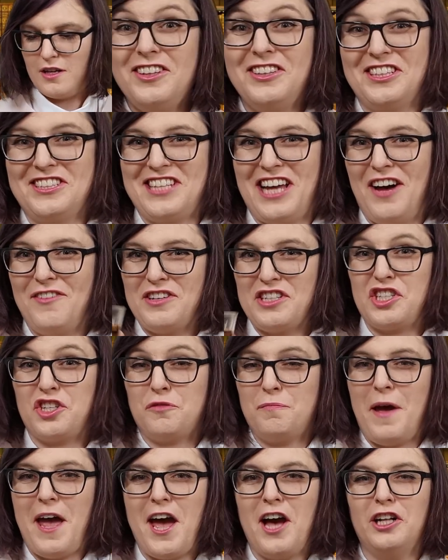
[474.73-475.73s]
Let's have a
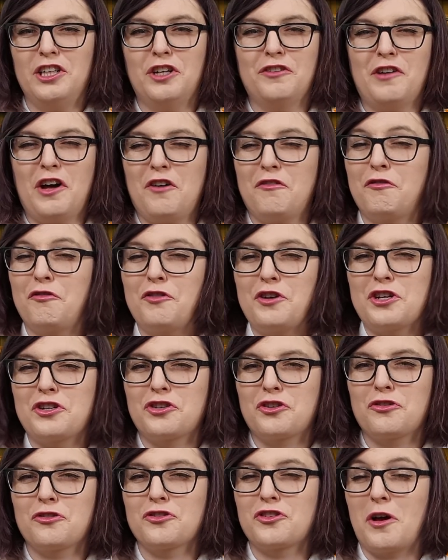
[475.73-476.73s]
smell of a
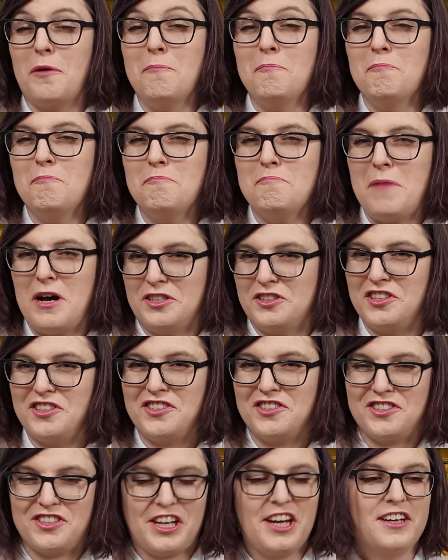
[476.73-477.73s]
Frasier's
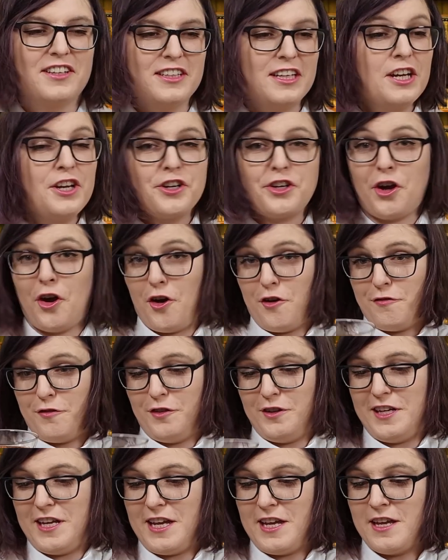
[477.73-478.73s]
musk,
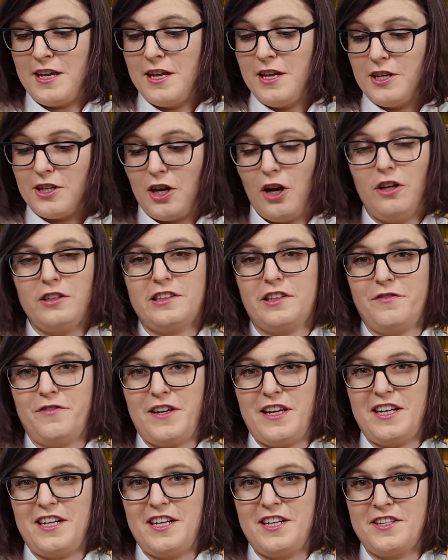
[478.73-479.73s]
carefully
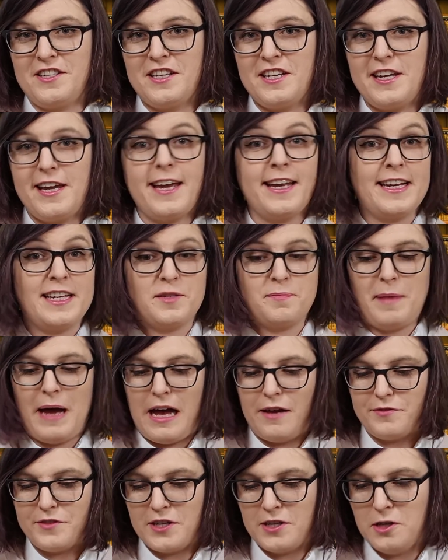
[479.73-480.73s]
cultivated in his
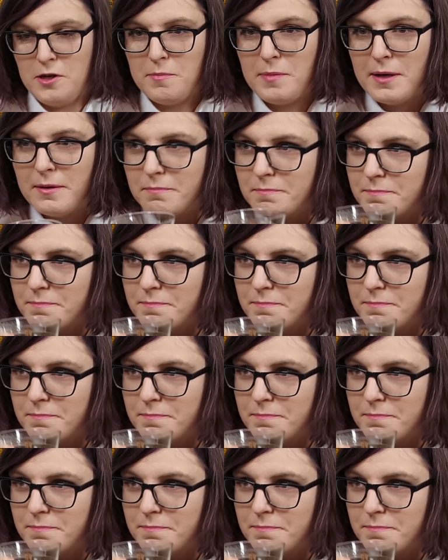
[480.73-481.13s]
bathtub.